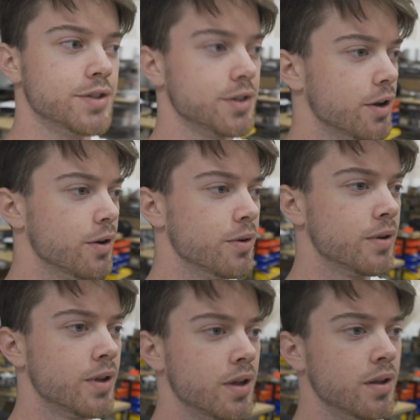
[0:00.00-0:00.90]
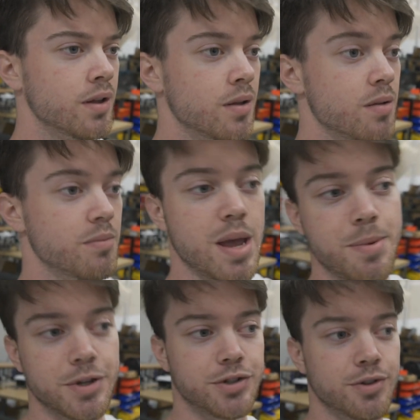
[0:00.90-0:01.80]
So
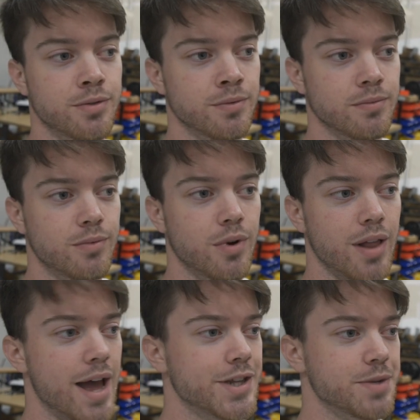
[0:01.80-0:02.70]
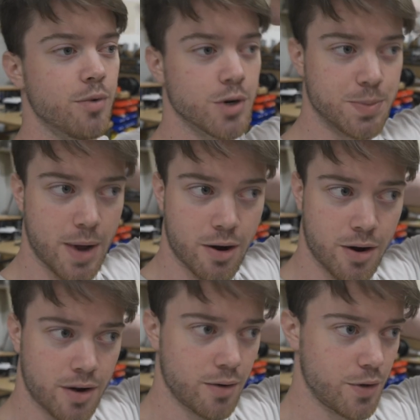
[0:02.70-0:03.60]
maybe a tune will add some
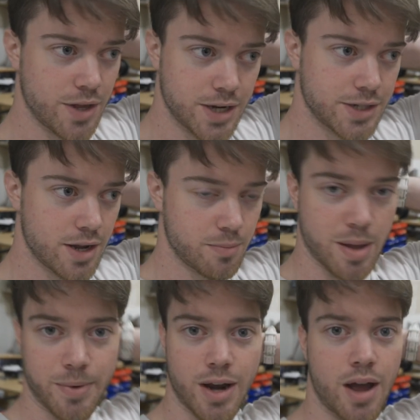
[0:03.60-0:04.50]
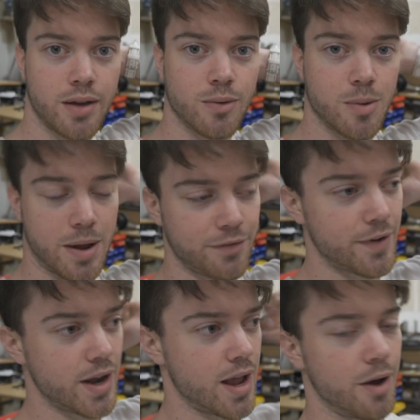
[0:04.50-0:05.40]
horsepower with an intake, maybe not. We're about to
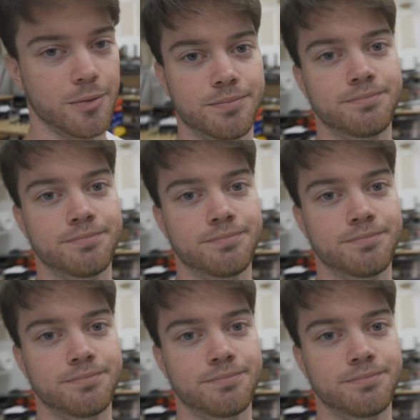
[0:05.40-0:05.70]
find out.